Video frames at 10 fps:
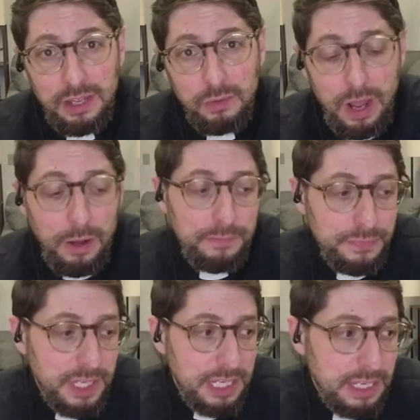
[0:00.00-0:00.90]
well,
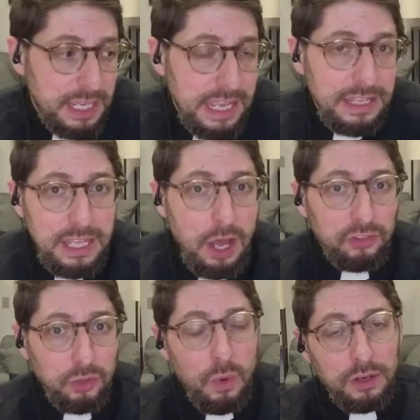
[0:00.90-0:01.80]
he, he
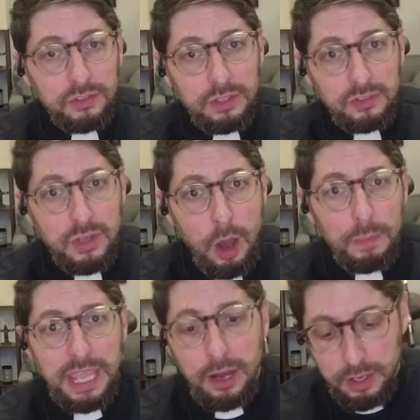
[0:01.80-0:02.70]
also wants to, to
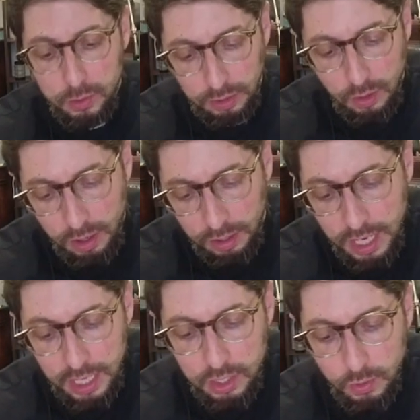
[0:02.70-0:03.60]
help carry you along.
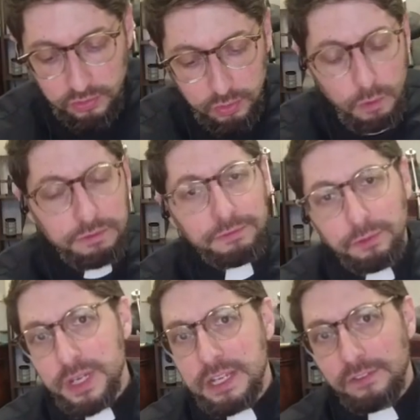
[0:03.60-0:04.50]
You are so
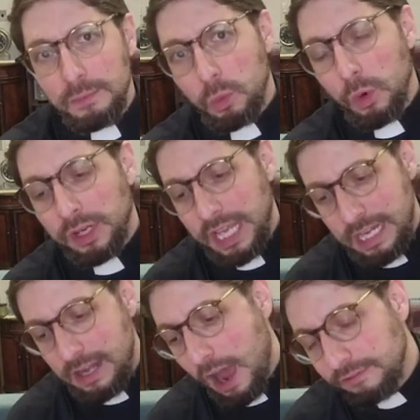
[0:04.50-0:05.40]
free from the word
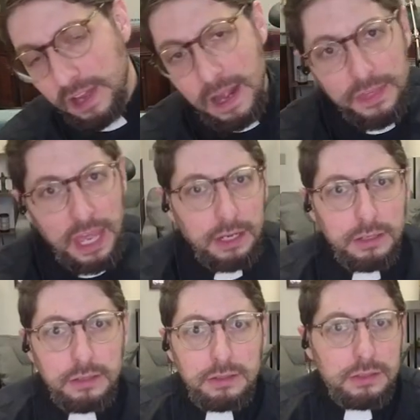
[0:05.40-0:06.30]
enough that
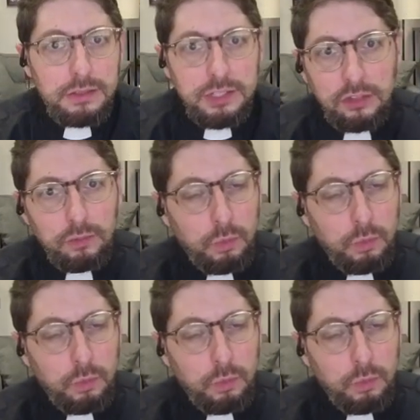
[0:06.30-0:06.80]
just